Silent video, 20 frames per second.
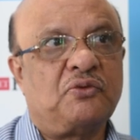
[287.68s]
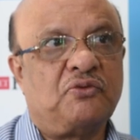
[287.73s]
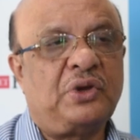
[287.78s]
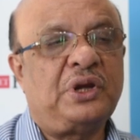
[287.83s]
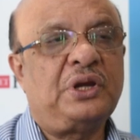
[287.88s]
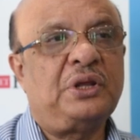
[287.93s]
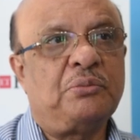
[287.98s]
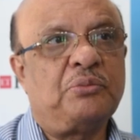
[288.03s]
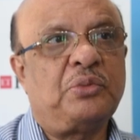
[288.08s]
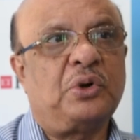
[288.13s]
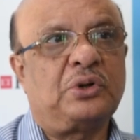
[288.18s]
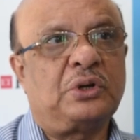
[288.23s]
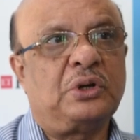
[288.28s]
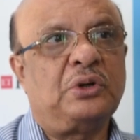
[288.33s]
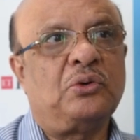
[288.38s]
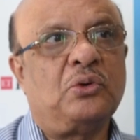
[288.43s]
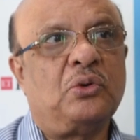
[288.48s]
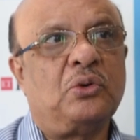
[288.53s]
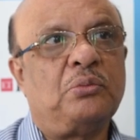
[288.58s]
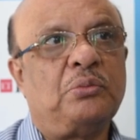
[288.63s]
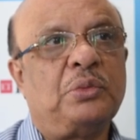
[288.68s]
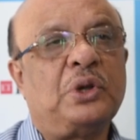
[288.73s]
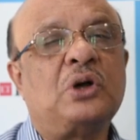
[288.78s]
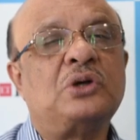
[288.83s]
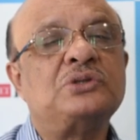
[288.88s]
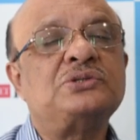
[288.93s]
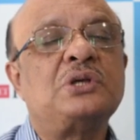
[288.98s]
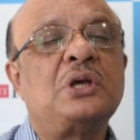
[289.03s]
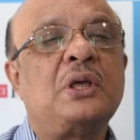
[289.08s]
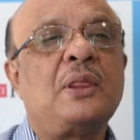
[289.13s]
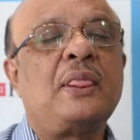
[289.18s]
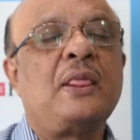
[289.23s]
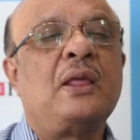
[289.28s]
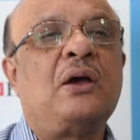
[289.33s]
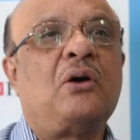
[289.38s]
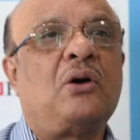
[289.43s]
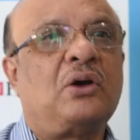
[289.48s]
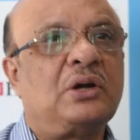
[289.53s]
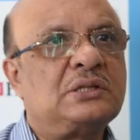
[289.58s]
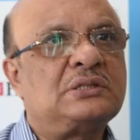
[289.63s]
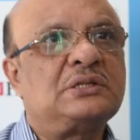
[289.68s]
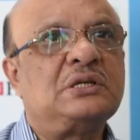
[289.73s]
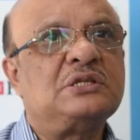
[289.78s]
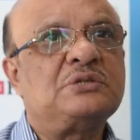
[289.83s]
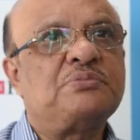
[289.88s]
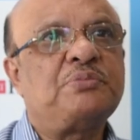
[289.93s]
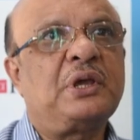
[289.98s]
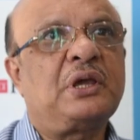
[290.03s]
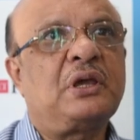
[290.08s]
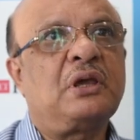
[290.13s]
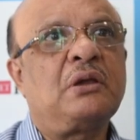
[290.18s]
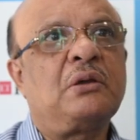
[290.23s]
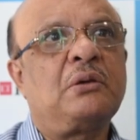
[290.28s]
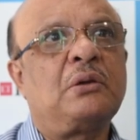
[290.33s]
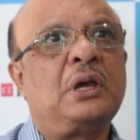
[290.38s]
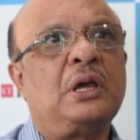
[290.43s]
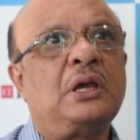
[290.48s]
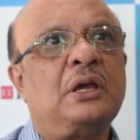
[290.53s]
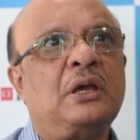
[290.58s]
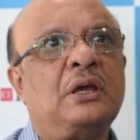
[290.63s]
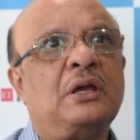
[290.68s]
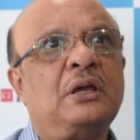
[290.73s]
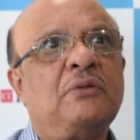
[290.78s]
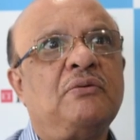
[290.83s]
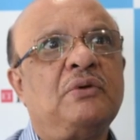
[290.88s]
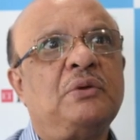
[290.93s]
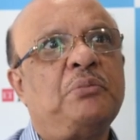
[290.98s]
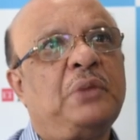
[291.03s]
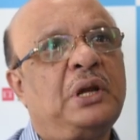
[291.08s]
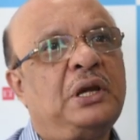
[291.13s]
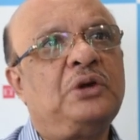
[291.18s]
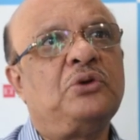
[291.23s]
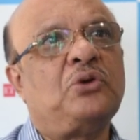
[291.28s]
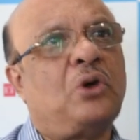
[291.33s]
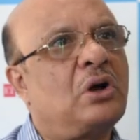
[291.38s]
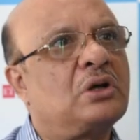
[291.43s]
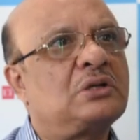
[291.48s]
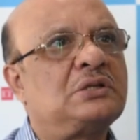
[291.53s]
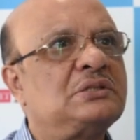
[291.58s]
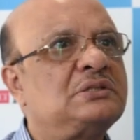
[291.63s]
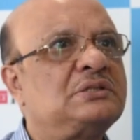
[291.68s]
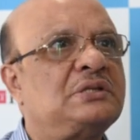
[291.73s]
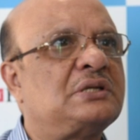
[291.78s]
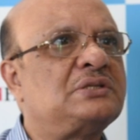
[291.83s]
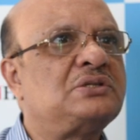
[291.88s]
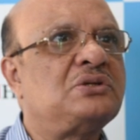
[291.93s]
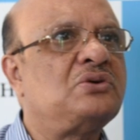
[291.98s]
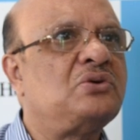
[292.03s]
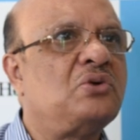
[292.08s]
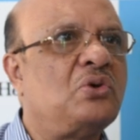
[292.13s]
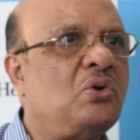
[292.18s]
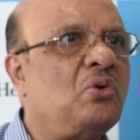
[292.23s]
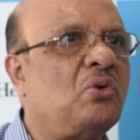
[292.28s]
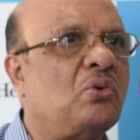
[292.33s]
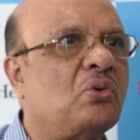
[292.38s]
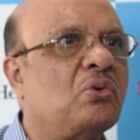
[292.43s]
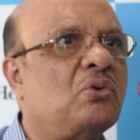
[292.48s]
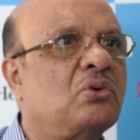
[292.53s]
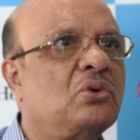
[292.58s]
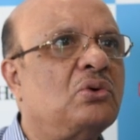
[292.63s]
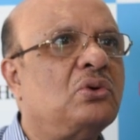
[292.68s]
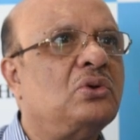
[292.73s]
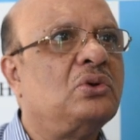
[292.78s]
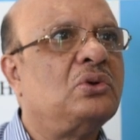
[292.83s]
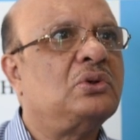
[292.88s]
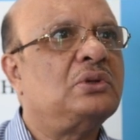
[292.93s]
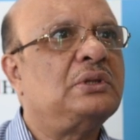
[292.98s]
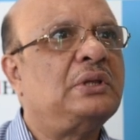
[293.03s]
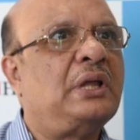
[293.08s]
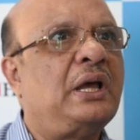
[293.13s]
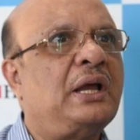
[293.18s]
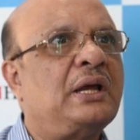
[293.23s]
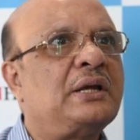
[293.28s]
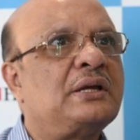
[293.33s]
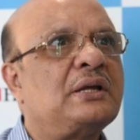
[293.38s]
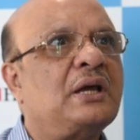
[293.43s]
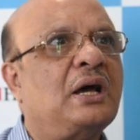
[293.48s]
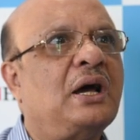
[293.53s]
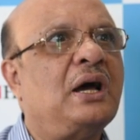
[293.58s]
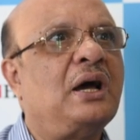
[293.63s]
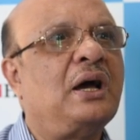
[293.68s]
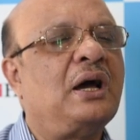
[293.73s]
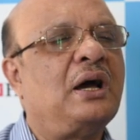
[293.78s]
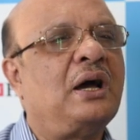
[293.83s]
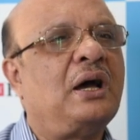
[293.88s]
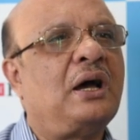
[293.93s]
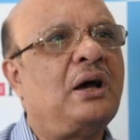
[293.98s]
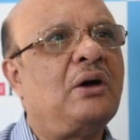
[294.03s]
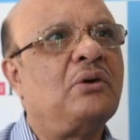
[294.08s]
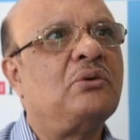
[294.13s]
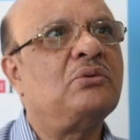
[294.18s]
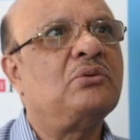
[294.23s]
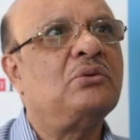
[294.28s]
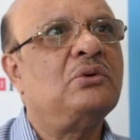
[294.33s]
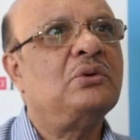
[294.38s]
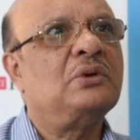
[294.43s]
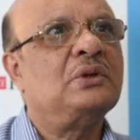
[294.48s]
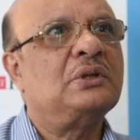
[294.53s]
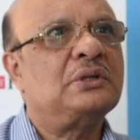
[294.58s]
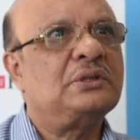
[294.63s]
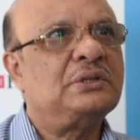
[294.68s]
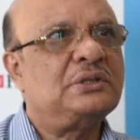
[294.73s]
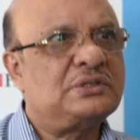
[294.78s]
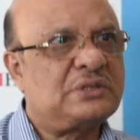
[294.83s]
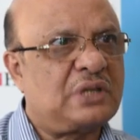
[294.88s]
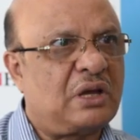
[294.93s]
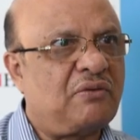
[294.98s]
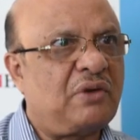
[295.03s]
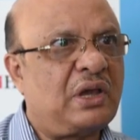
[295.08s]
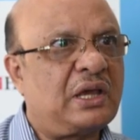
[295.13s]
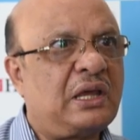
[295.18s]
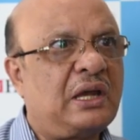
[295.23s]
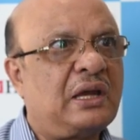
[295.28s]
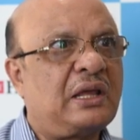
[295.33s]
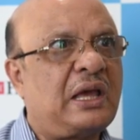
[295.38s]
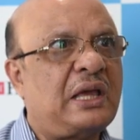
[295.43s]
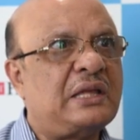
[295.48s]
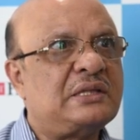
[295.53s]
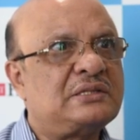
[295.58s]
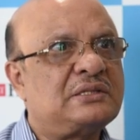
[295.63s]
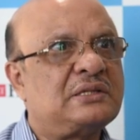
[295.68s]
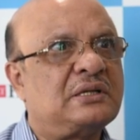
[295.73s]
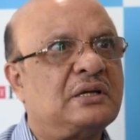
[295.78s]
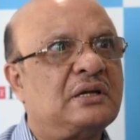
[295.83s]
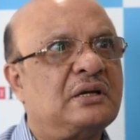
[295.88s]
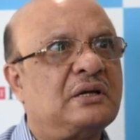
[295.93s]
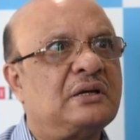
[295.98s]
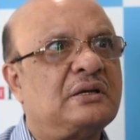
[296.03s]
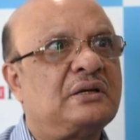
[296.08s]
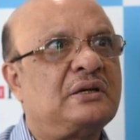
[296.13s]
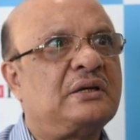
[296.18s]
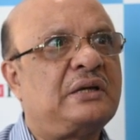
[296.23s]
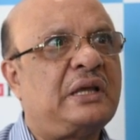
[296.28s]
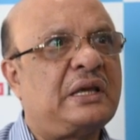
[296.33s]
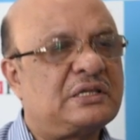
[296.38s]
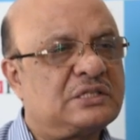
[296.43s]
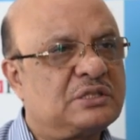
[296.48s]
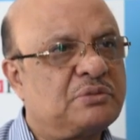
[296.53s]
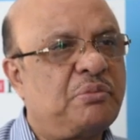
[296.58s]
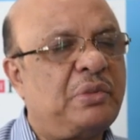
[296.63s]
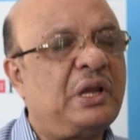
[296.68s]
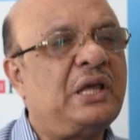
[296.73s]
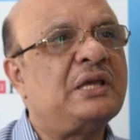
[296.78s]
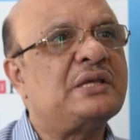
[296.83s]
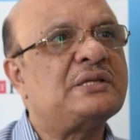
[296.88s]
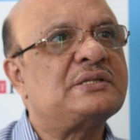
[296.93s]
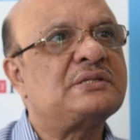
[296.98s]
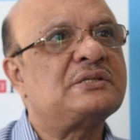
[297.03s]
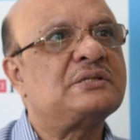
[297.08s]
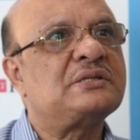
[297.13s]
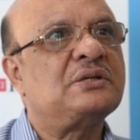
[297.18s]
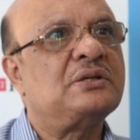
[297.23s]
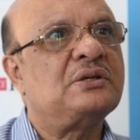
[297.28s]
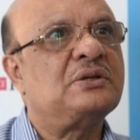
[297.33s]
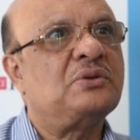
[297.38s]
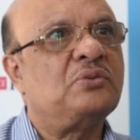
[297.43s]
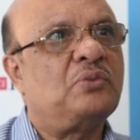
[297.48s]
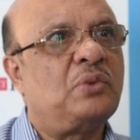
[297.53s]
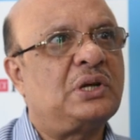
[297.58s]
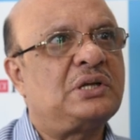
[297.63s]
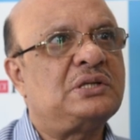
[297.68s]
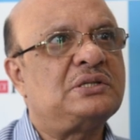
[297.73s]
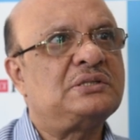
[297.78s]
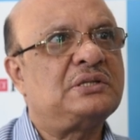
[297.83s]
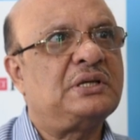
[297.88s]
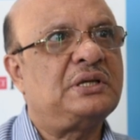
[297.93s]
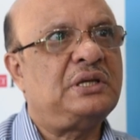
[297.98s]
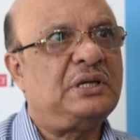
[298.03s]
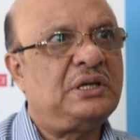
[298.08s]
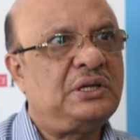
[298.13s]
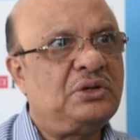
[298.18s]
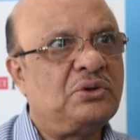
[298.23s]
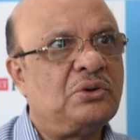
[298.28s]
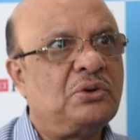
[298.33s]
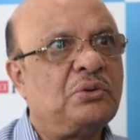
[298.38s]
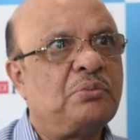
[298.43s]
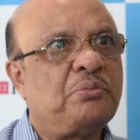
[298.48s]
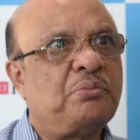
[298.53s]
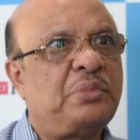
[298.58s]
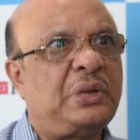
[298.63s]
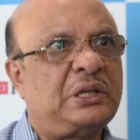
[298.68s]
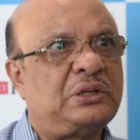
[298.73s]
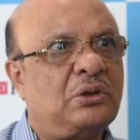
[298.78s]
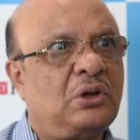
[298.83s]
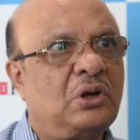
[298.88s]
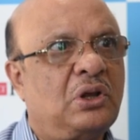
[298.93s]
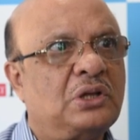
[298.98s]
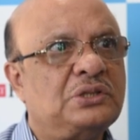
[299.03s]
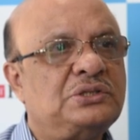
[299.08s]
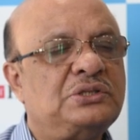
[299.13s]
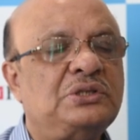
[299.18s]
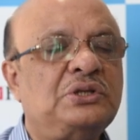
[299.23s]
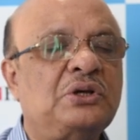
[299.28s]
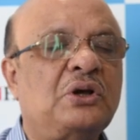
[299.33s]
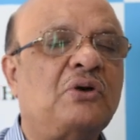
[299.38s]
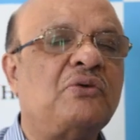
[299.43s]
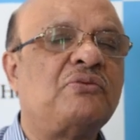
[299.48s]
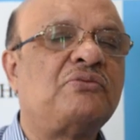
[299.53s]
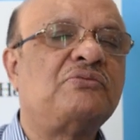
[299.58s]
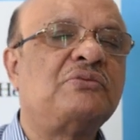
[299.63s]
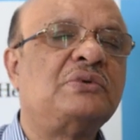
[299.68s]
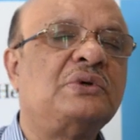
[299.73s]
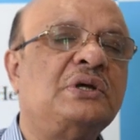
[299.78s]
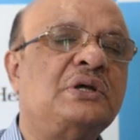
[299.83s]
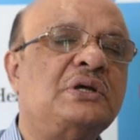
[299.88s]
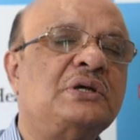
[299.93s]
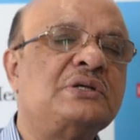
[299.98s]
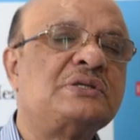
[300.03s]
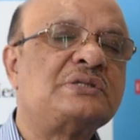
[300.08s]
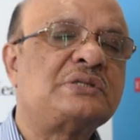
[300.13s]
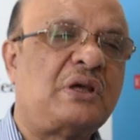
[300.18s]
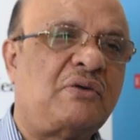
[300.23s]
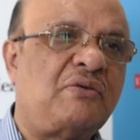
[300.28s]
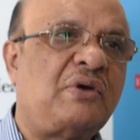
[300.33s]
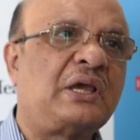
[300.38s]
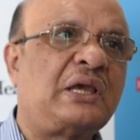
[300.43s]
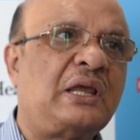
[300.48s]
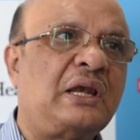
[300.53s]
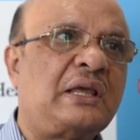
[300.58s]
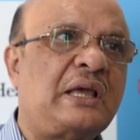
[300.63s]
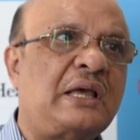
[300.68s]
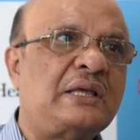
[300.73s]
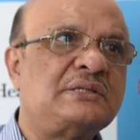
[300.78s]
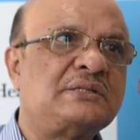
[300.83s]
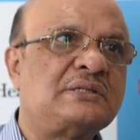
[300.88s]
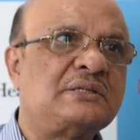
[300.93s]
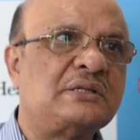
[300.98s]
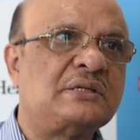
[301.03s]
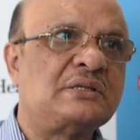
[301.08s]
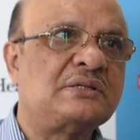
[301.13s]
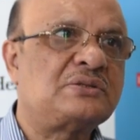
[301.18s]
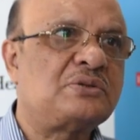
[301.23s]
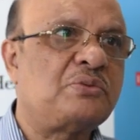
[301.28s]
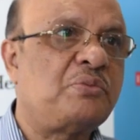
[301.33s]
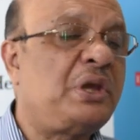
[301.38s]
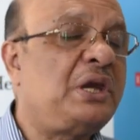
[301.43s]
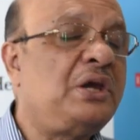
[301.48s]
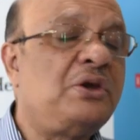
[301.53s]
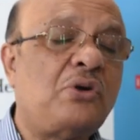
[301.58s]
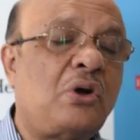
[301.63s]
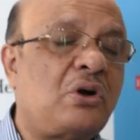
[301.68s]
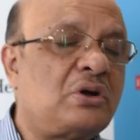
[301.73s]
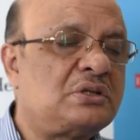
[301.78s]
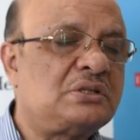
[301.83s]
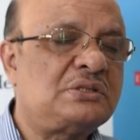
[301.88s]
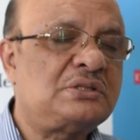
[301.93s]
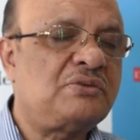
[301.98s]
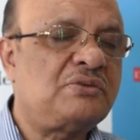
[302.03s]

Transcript: very important role, because honestly speaking, even many doctors doesn't know that how the cervical cancer takes place, what is the etiopathology of cervical cancer. So many doctors